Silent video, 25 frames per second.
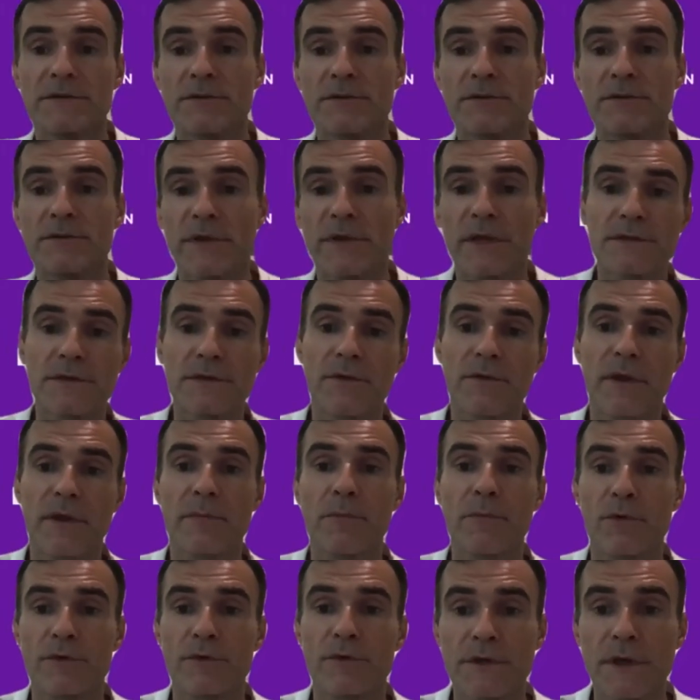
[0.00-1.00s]
that's a
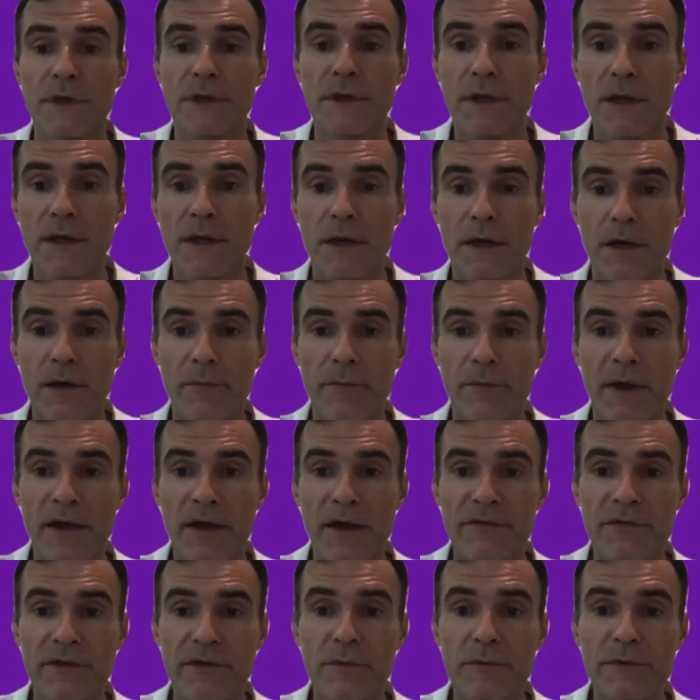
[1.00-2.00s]
great point. Um,
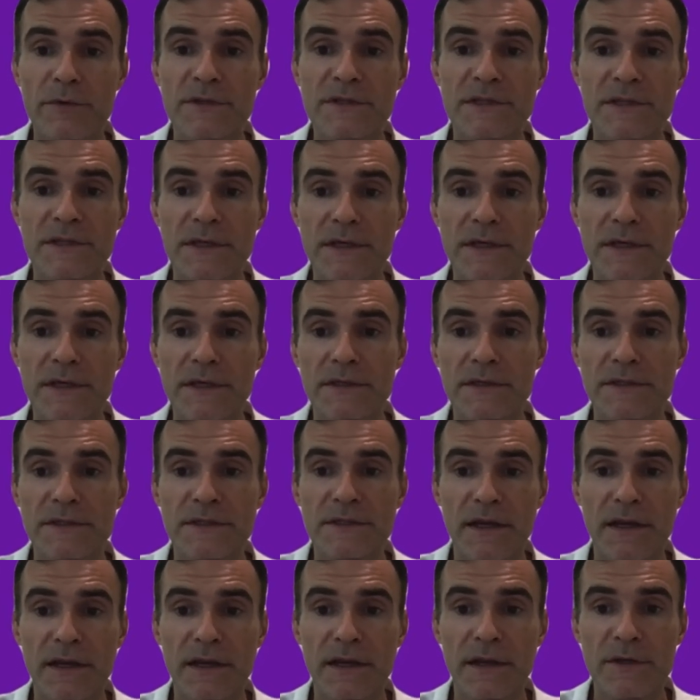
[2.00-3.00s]
I think we see these
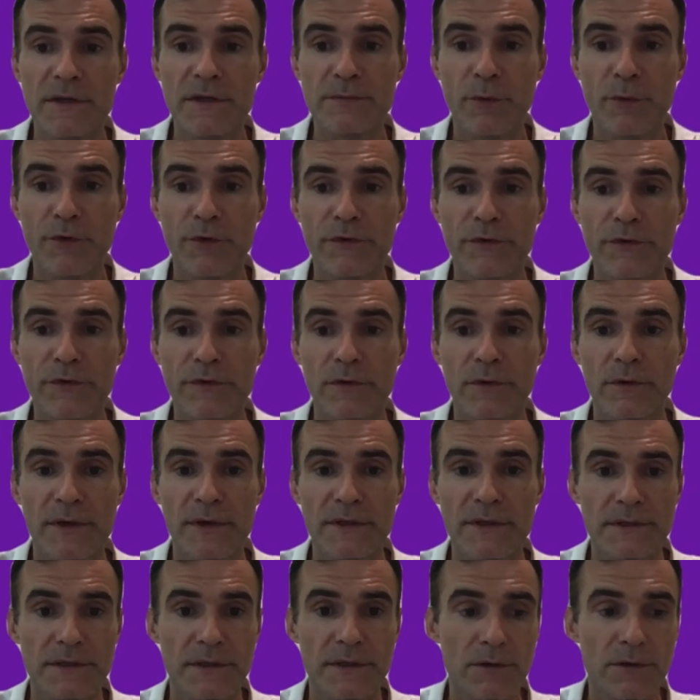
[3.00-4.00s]
dynamics both in the U
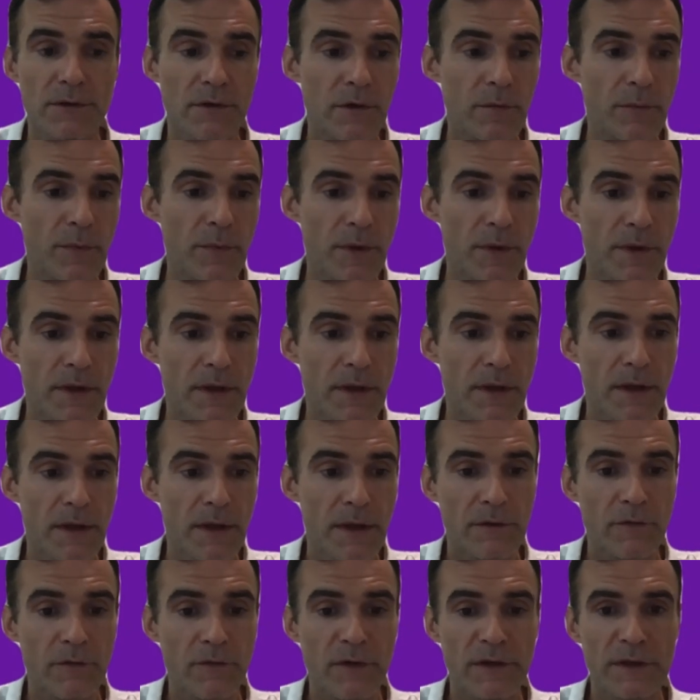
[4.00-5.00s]
S and in Europe.
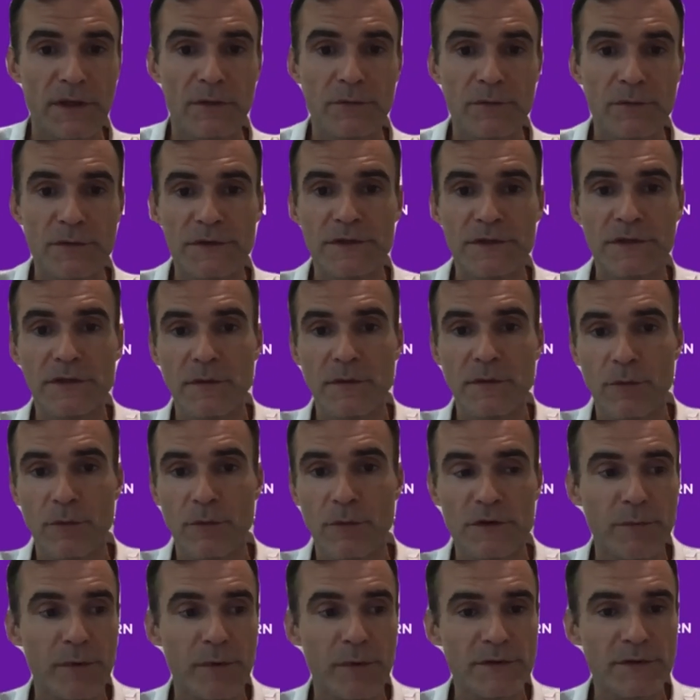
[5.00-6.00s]
The fact that we see it in
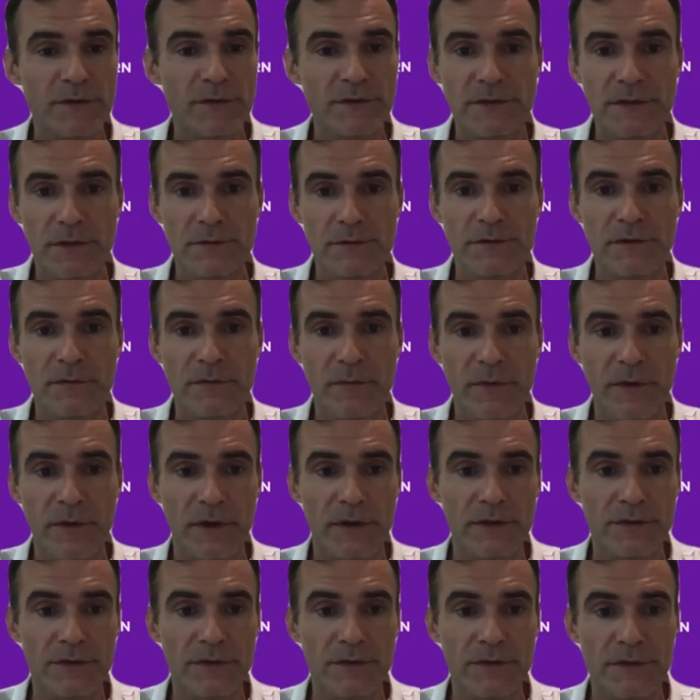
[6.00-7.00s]
both places tell you something
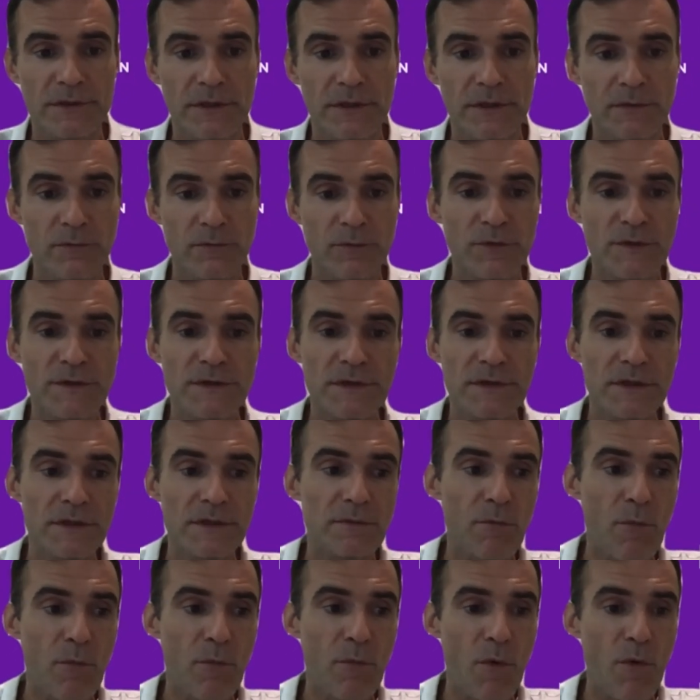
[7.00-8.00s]
interesting. We see
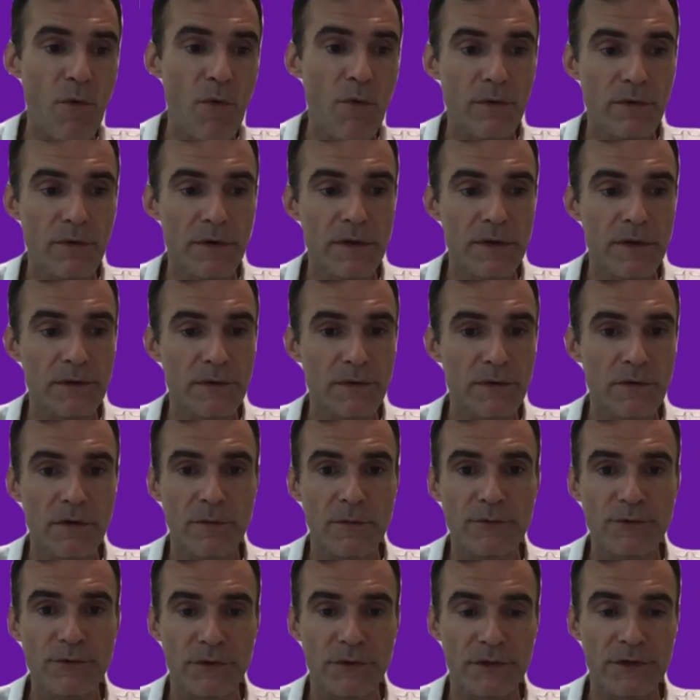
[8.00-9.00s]
it more in
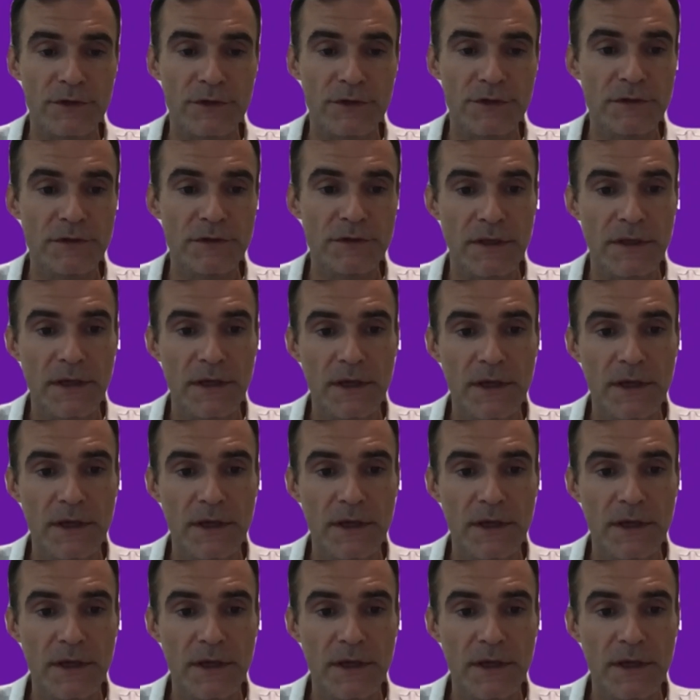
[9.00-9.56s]
Europe traditionally.